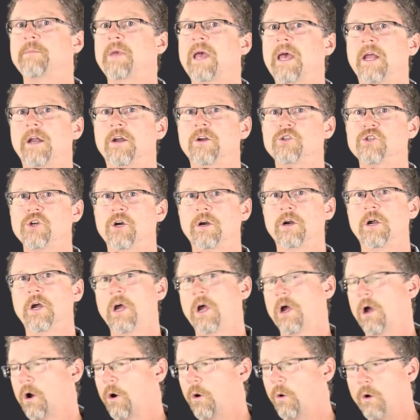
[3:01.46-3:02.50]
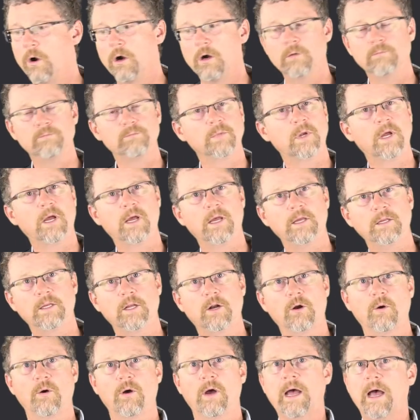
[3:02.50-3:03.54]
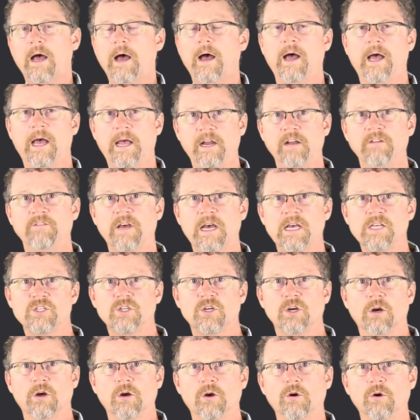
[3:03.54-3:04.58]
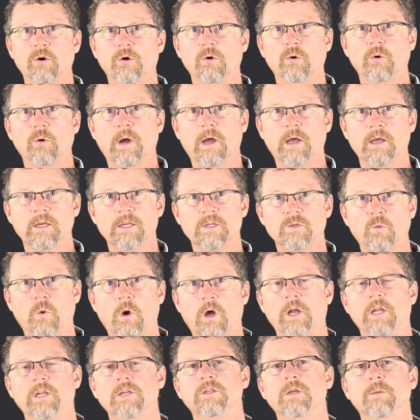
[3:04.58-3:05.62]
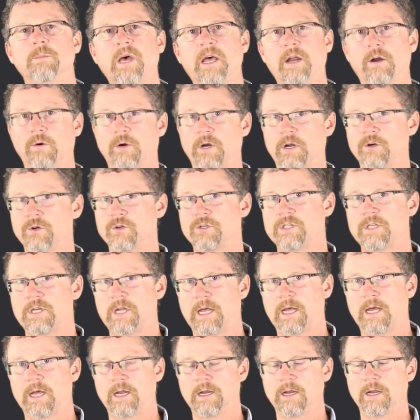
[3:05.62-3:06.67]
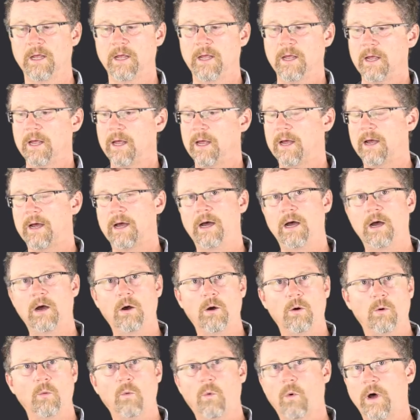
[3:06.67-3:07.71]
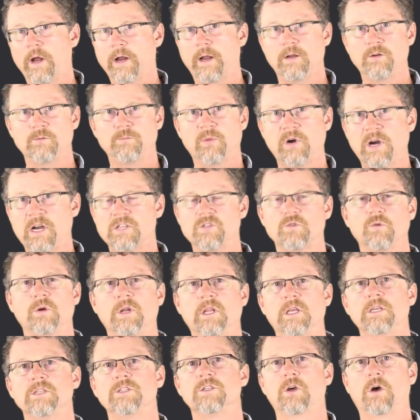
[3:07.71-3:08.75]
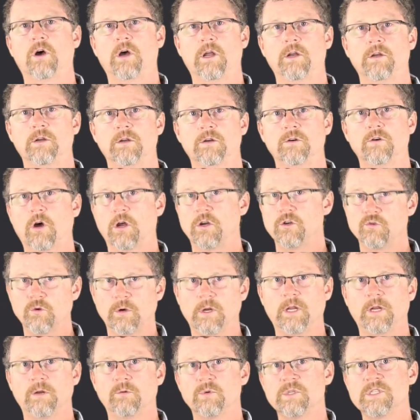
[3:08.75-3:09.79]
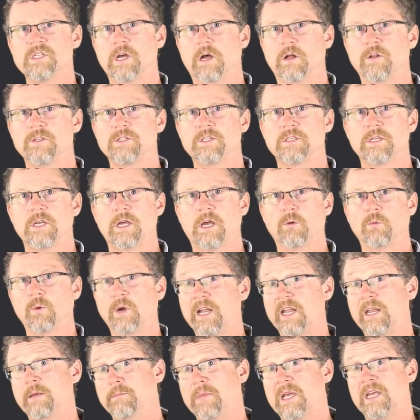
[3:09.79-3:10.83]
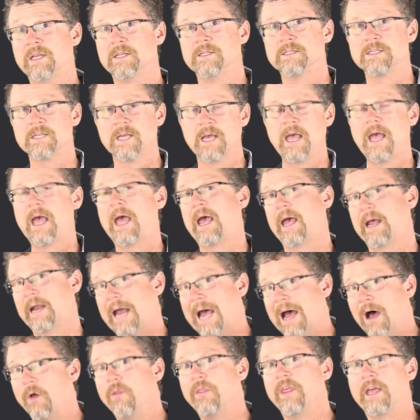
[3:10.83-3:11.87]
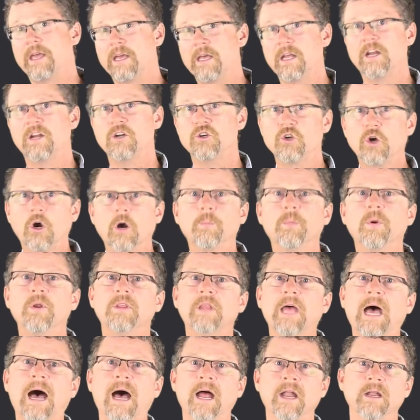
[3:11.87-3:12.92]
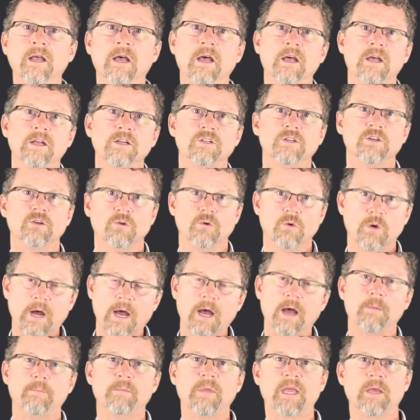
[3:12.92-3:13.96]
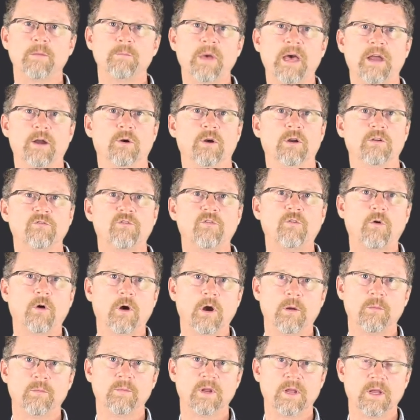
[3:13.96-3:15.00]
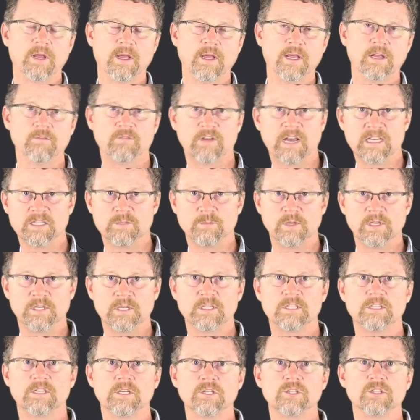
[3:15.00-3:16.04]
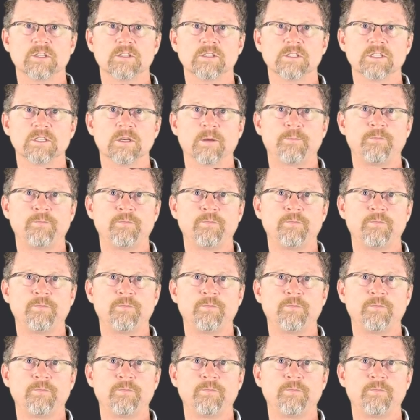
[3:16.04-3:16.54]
manager, or an investor who is wanting to better understand what a press release on drilling results really means and how they can interpret that to make better informed investment decisions.